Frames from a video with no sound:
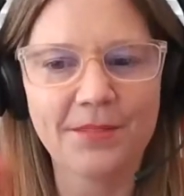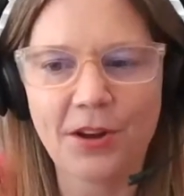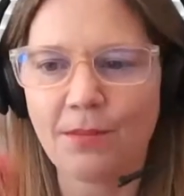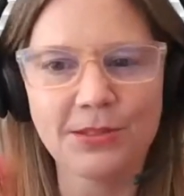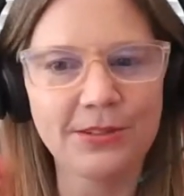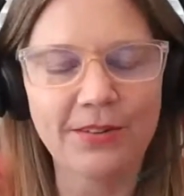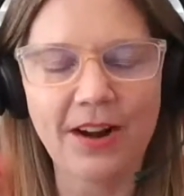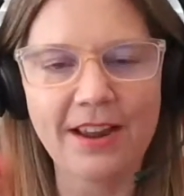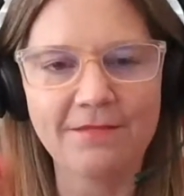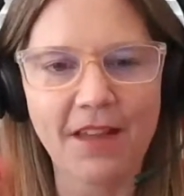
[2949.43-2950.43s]
you're absolutely
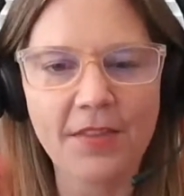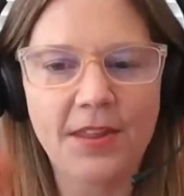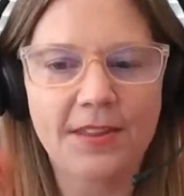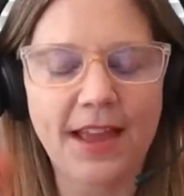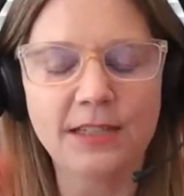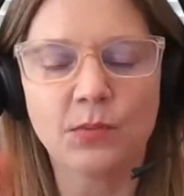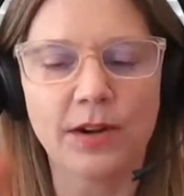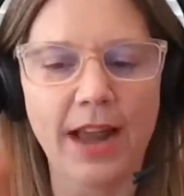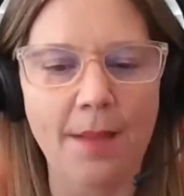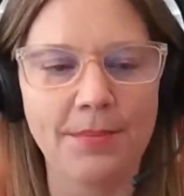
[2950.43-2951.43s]
right i think that's
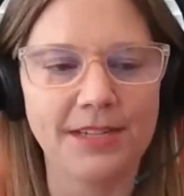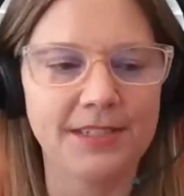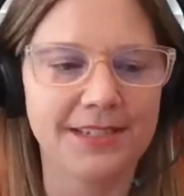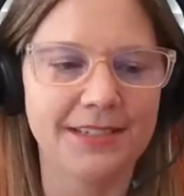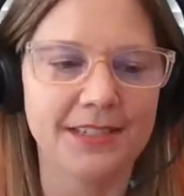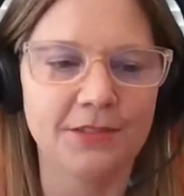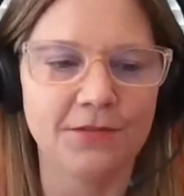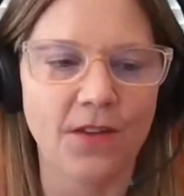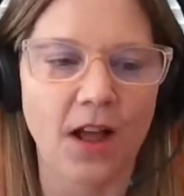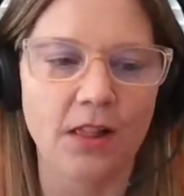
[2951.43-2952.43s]
what happiness is is
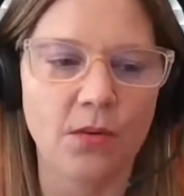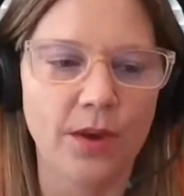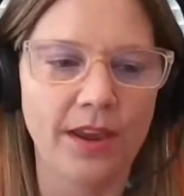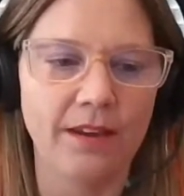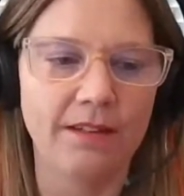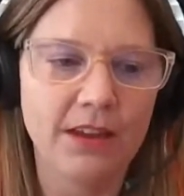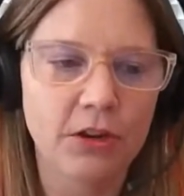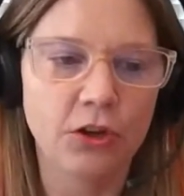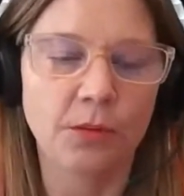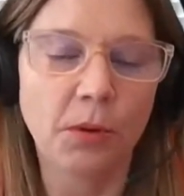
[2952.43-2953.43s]
following
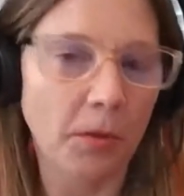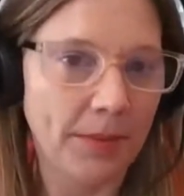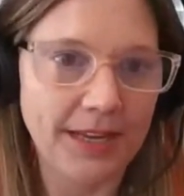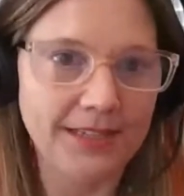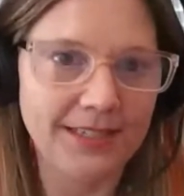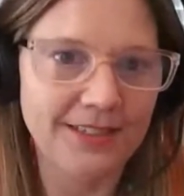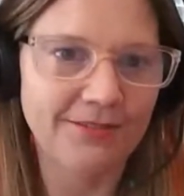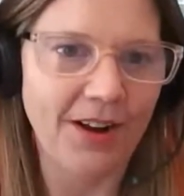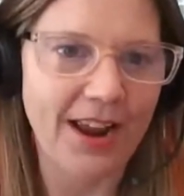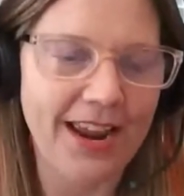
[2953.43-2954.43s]
your purpose
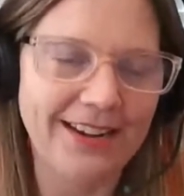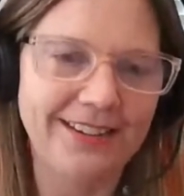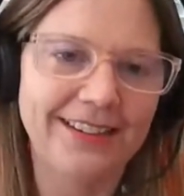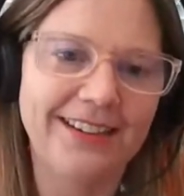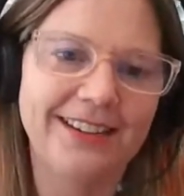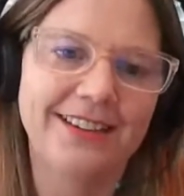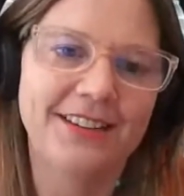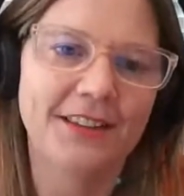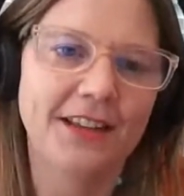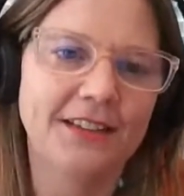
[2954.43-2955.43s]
right
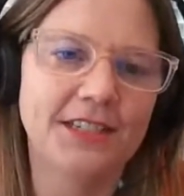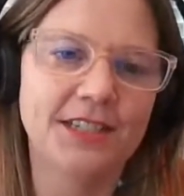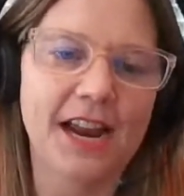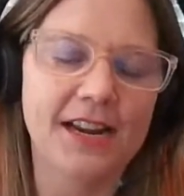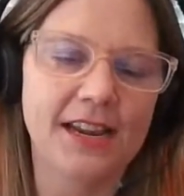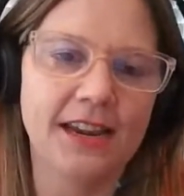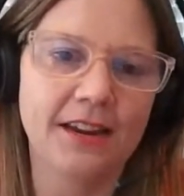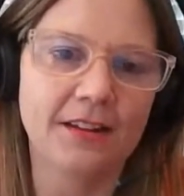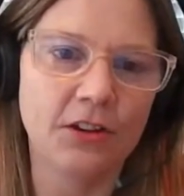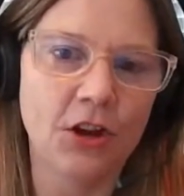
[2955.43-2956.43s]
like
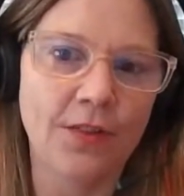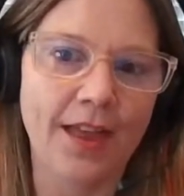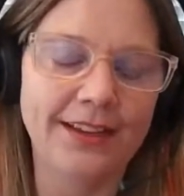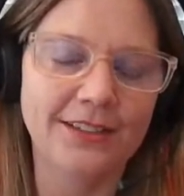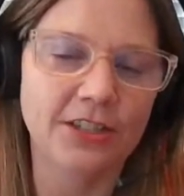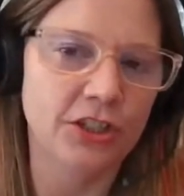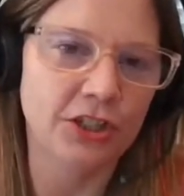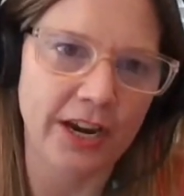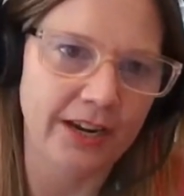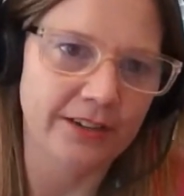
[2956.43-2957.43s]
deciding you know that gets to
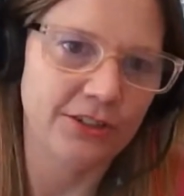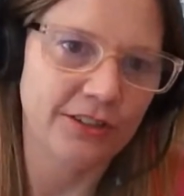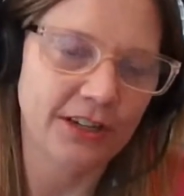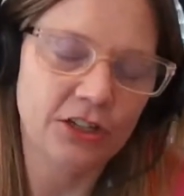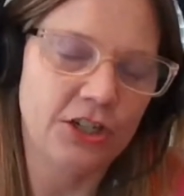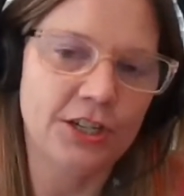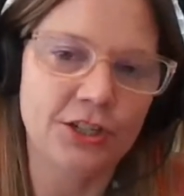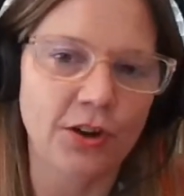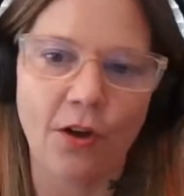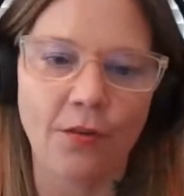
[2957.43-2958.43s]
change can
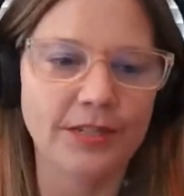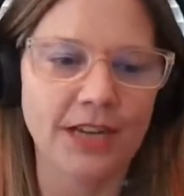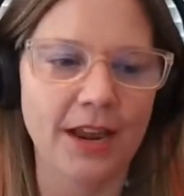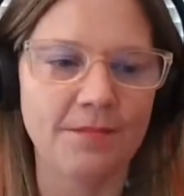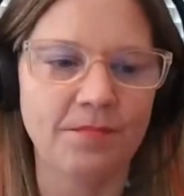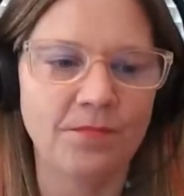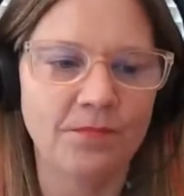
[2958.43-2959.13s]
change all the time